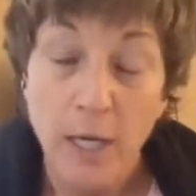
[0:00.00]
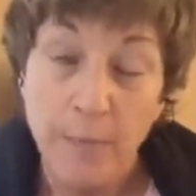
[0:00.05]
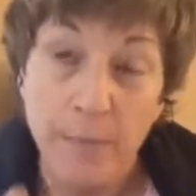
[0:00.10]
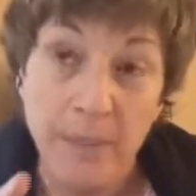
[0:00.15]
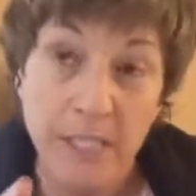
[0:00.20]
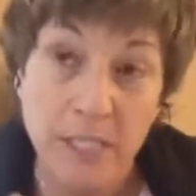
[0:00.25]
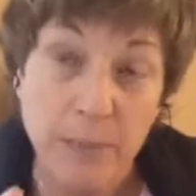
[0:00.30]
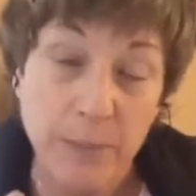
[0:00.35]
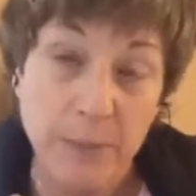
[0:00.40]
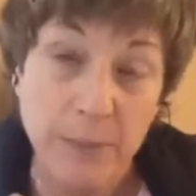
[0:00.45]

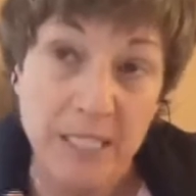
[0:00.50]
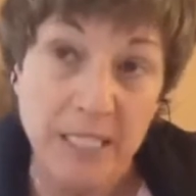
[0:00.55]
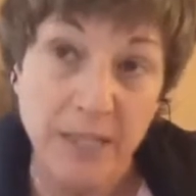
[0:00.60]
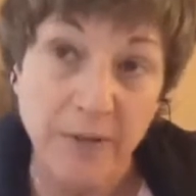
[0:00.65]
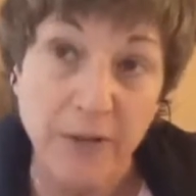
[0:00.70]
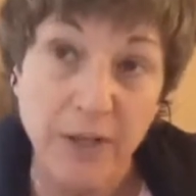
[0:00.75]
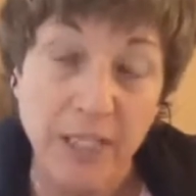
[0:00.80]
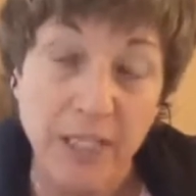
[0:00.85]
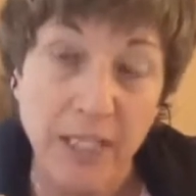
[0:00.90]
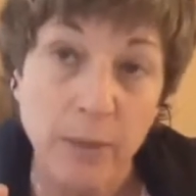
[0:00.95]
But
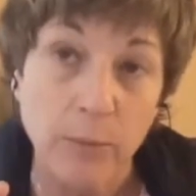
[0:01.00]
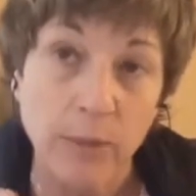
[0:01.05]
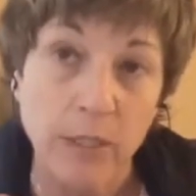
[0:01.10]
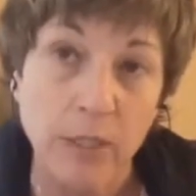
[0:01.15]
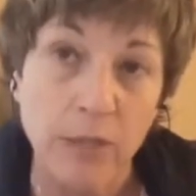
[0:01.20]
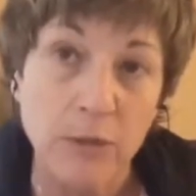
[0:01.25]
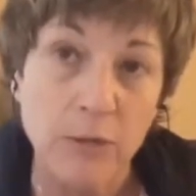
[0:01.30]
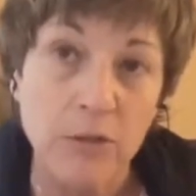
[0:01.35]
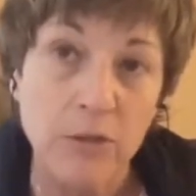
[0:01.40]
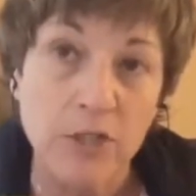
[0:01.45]
specifically, when
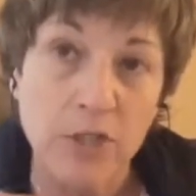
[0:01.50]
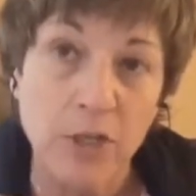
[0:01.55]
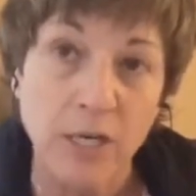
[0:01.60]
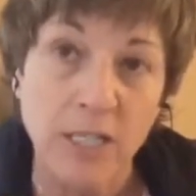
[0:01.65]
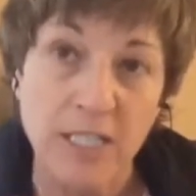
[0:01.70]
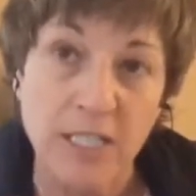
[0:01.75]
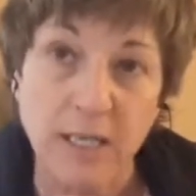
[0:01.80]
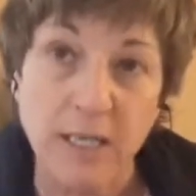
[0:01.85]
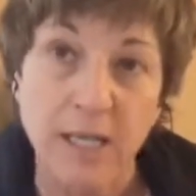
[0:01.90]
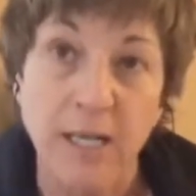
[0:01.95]
you
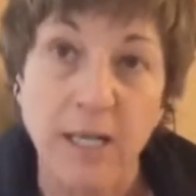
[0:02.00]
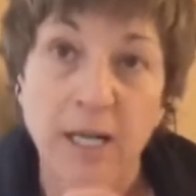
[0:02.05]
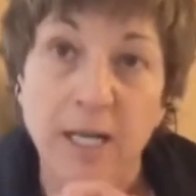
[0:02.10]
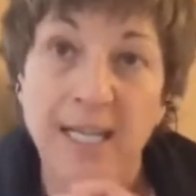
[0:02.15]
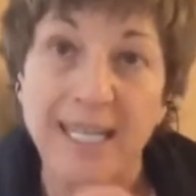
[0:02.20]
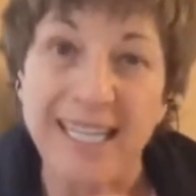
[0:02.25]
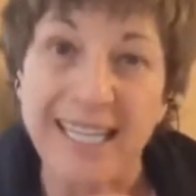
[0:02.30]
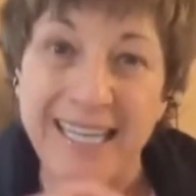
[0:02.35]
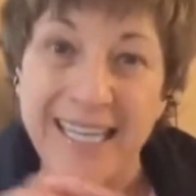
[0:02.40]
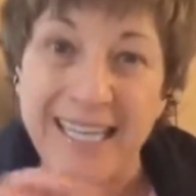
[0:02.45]
start to
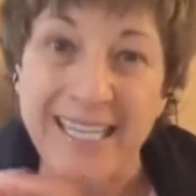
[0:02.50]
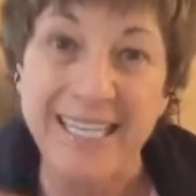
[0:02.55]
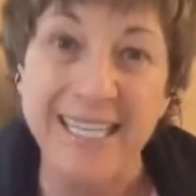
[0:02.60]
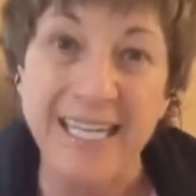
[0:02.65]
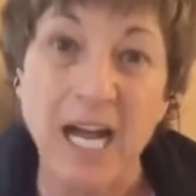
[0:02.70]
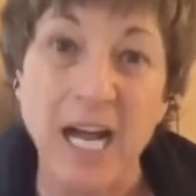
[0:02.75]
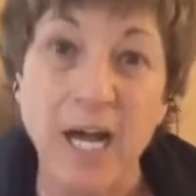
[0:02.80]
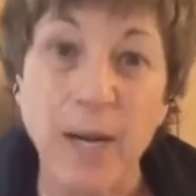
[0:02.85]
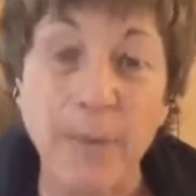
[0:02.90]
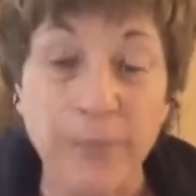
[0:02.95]

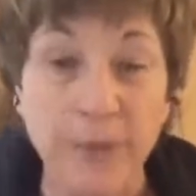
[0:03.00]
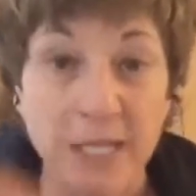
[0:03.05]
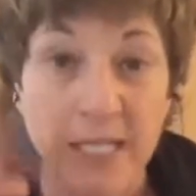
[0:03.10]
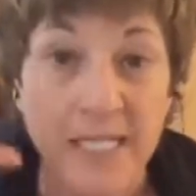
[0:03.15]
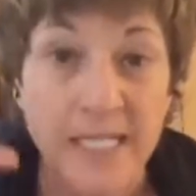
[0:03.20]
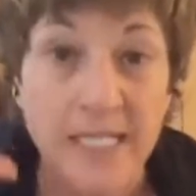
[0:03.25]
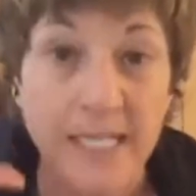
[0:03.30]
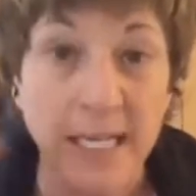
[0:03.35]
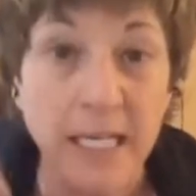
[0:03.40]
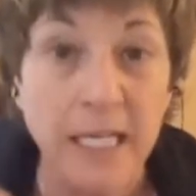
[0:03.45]
clean up the
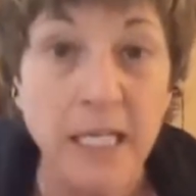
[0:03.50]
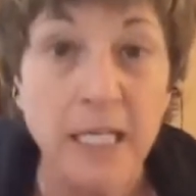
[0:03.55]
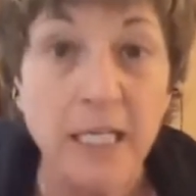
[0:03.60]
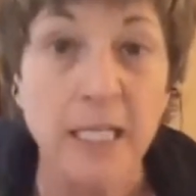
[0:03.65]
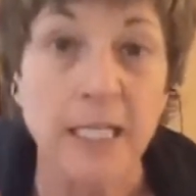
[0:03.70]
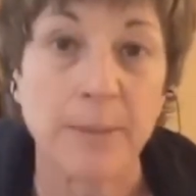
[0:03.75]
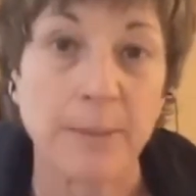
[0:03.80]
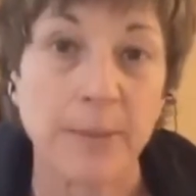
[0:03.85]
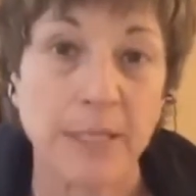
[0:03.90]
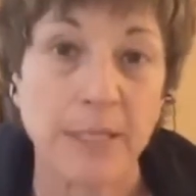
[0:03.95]

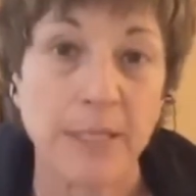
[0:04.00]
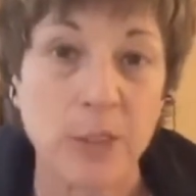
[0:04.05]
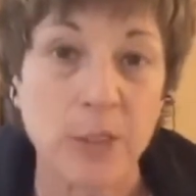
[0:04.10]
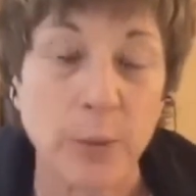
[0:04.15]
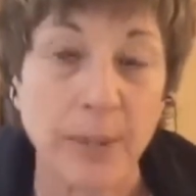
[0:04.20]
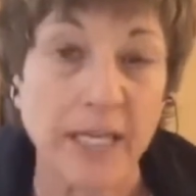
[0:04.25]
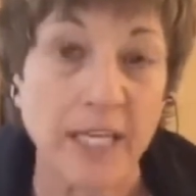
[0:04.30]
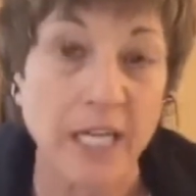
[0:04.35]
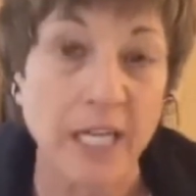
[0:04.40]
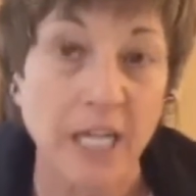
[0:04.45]
signaling between
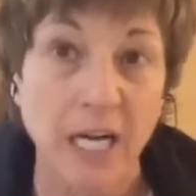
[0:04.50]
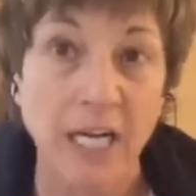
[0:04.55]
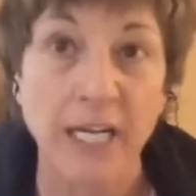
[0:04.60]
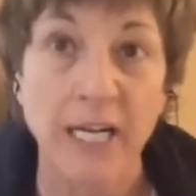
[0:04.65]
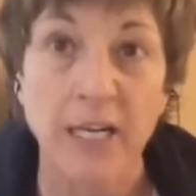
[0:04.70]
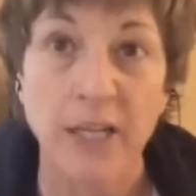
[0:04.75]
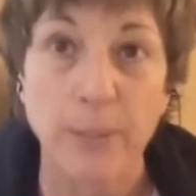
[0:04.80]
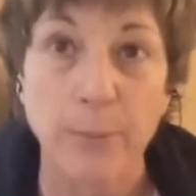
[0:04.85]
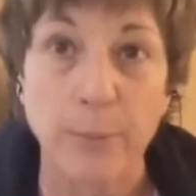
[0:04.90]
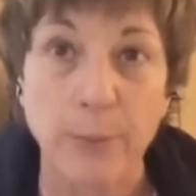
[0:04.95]
the gut
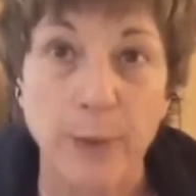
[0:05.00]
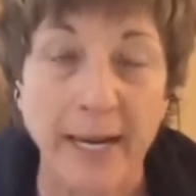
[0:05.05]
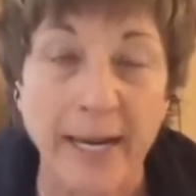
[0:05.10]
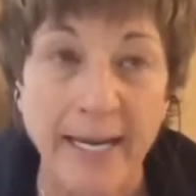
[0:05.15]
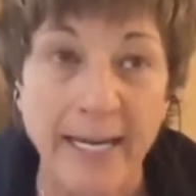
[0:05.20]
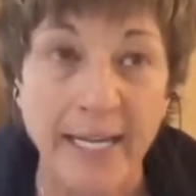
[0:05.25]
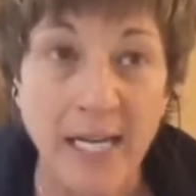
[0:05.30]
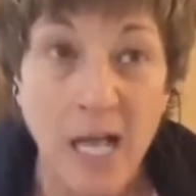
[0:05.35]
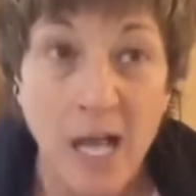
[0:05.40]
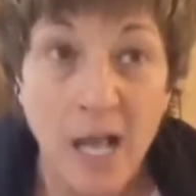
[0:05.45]
and the
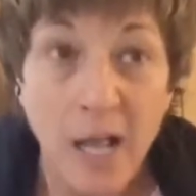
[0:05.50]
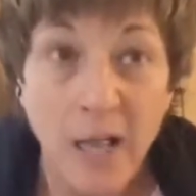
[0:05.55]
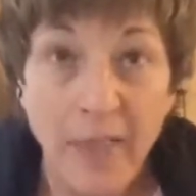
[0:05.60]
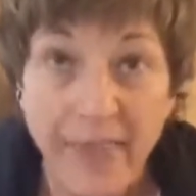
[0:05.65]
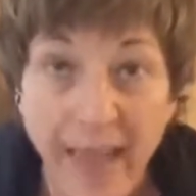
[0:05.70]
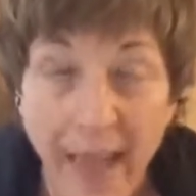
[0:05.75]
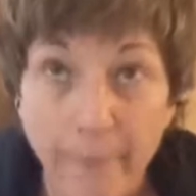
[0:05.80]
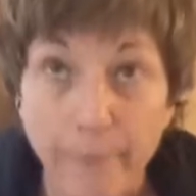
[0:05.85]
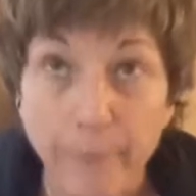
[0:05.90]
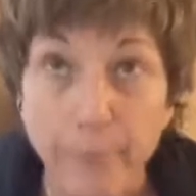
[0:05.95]
brain,
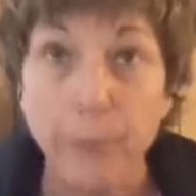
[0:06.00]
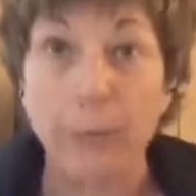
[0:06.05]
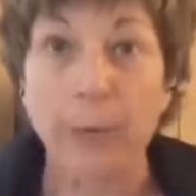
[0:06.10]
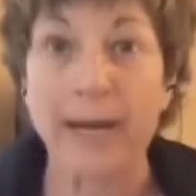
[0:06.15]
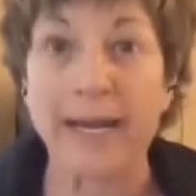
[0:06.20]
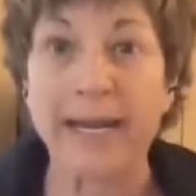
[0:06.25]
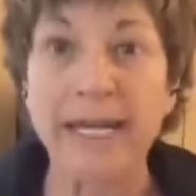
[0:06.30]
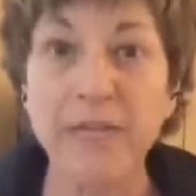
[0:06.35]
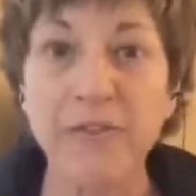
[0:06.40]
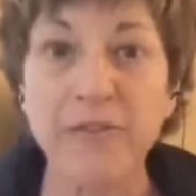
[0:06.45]
that
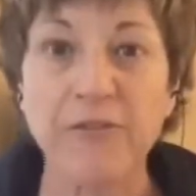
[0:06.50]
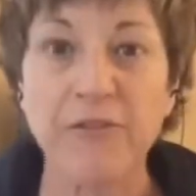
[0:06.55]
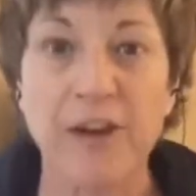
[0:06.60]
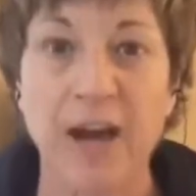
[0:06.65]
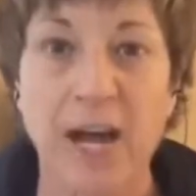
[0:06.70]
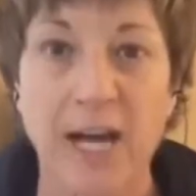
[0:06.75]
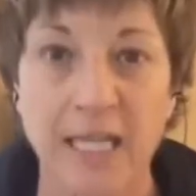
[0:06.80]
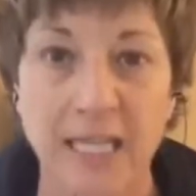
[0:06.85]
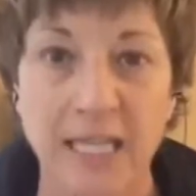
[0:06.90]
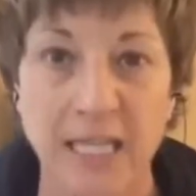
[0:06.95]
brain
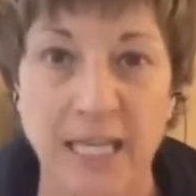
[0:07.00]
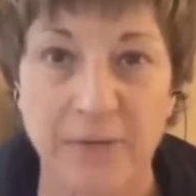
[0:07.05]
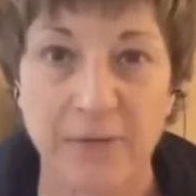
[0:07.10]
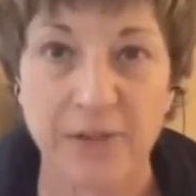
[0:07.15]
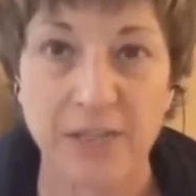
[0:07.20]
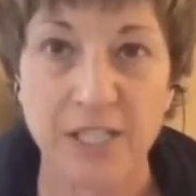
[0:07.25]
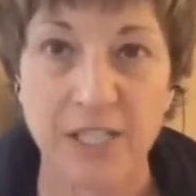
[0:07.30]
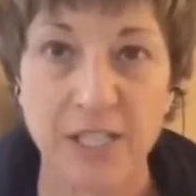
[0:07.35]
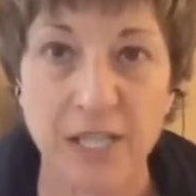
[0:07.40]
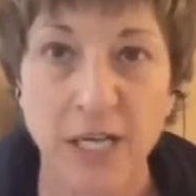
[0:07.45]
fog
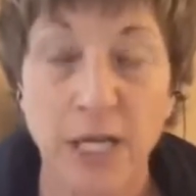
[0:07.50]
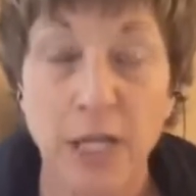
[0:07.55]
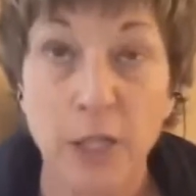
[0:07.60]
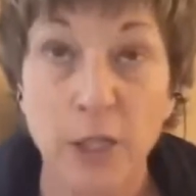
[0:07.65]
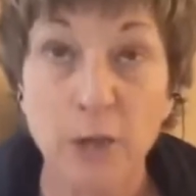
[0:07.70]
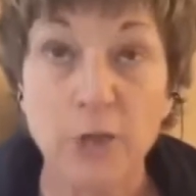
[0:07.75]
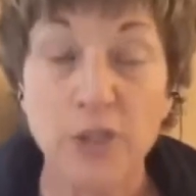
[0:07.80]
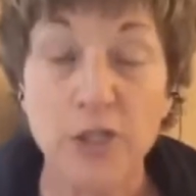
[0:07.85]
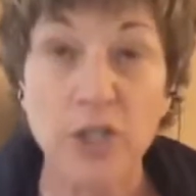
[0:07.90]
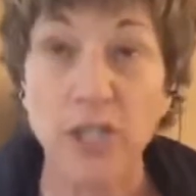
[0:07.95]
lifts.
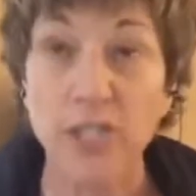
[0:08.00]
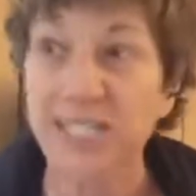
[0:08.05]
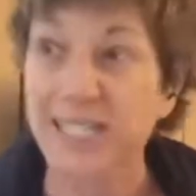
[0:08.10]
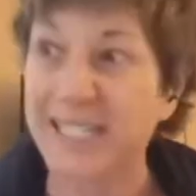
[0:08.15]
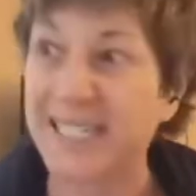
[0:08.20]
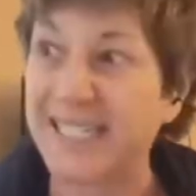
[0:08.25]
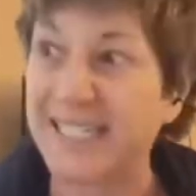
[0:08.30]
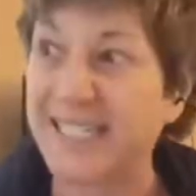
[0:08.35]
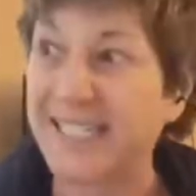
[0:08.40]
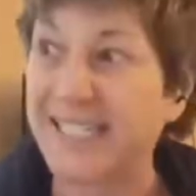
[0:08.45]
You start to
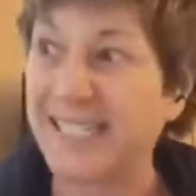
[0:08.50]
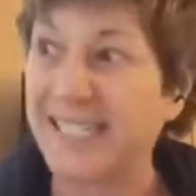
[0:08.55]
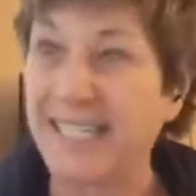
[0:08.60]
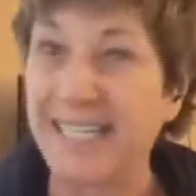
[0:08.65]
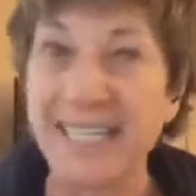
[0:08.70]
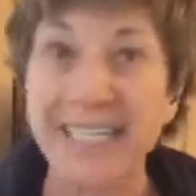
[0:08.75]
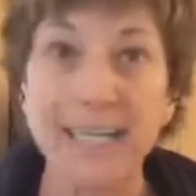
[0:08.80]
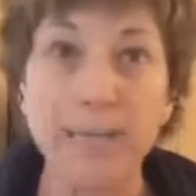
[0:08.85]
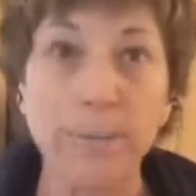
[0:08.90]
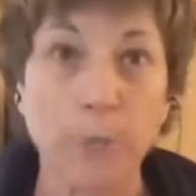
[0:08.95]

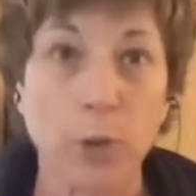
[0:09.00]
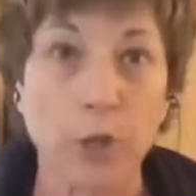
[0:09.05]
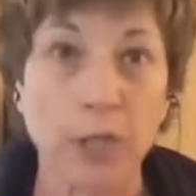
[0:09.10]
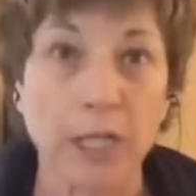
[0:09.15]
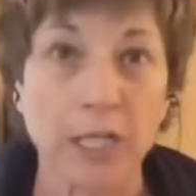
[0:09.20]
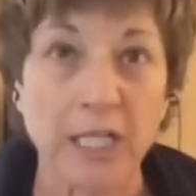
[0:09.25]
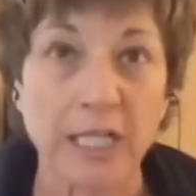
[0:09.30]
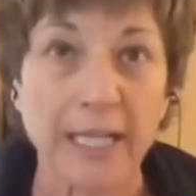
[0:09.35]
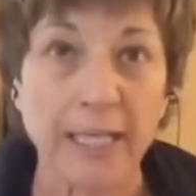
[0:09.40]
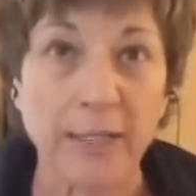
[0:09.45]
see more
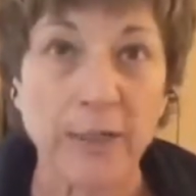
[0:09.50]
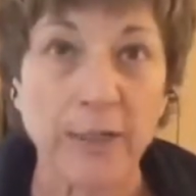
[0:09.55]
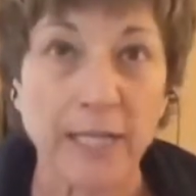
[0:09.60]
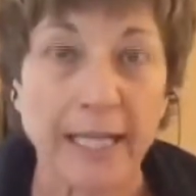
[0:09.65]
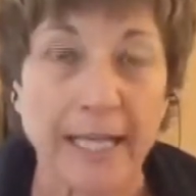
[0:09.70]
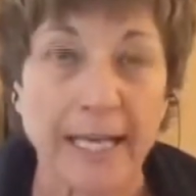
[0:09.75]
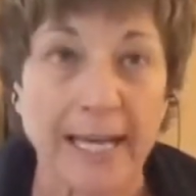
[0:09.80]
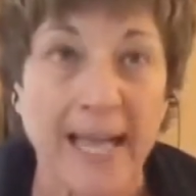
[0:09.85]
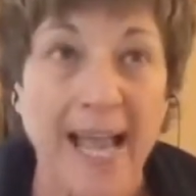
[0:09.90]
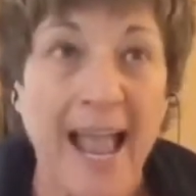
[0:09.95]

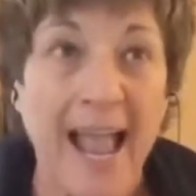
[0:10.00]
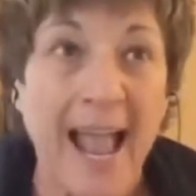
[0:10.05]
clearly.